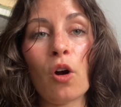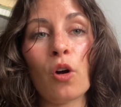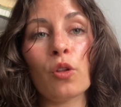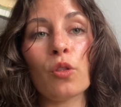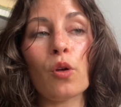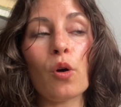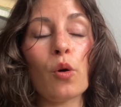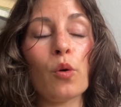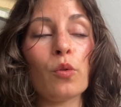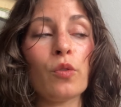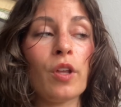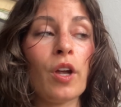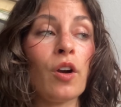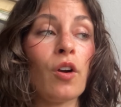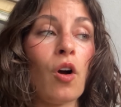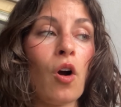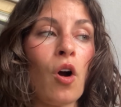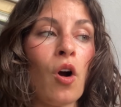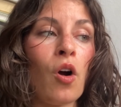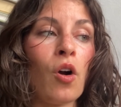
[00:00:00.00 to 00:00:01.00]
Although there
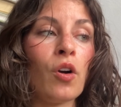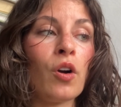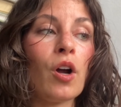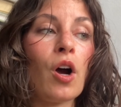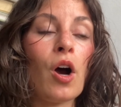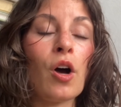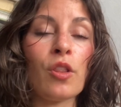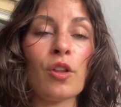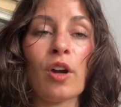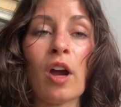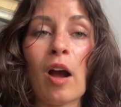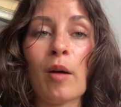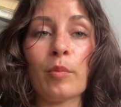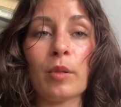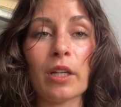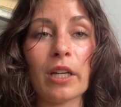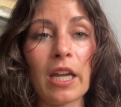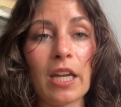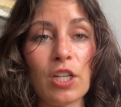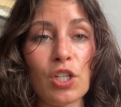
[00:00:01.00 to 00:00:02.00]
are other
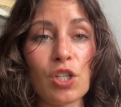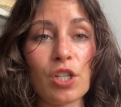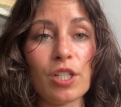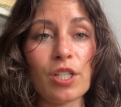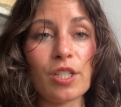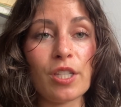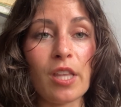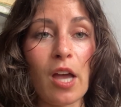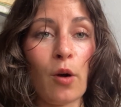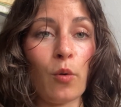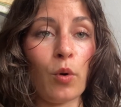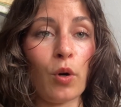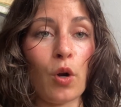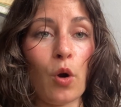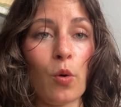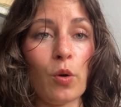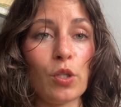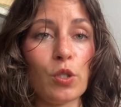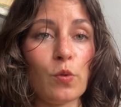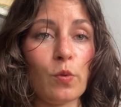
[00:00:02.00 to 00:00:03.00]
applications that we're
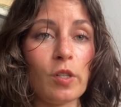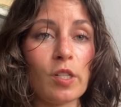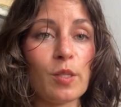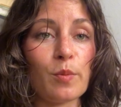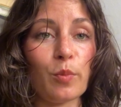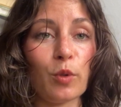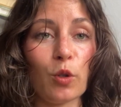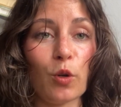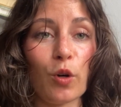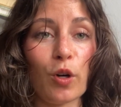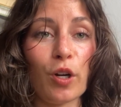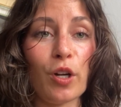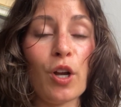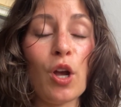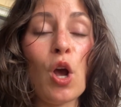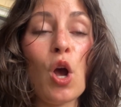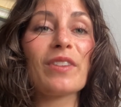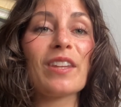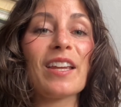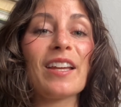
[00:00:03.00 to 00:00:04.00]
going to explore.
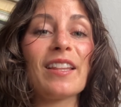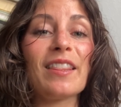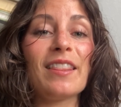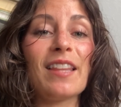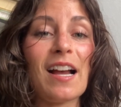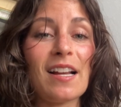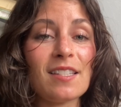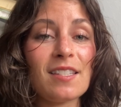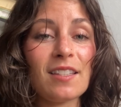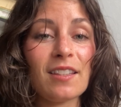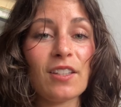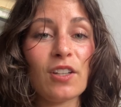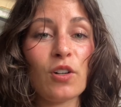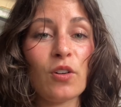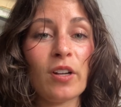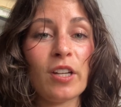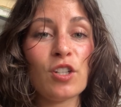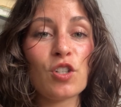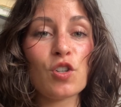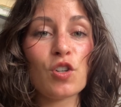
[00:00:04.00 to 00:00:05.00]
That's a little
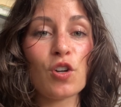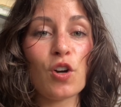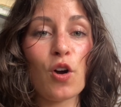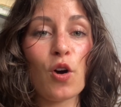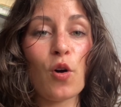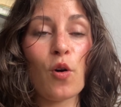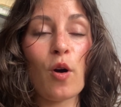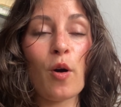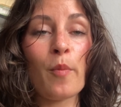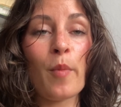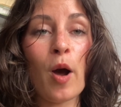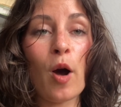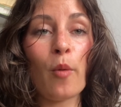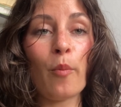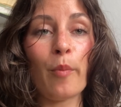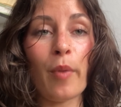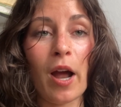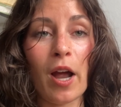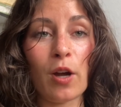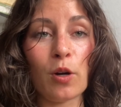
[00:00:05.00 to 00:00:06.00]
intro
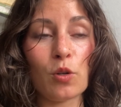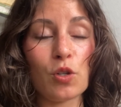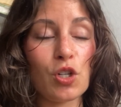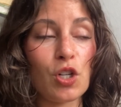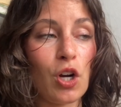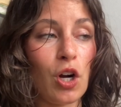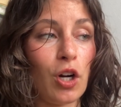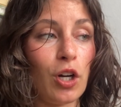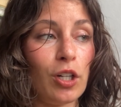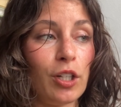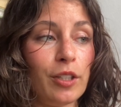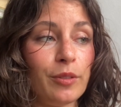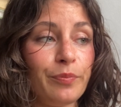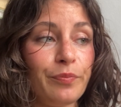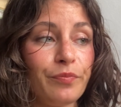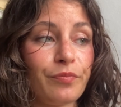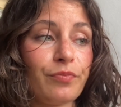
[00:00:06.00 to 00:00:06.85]
about biochar.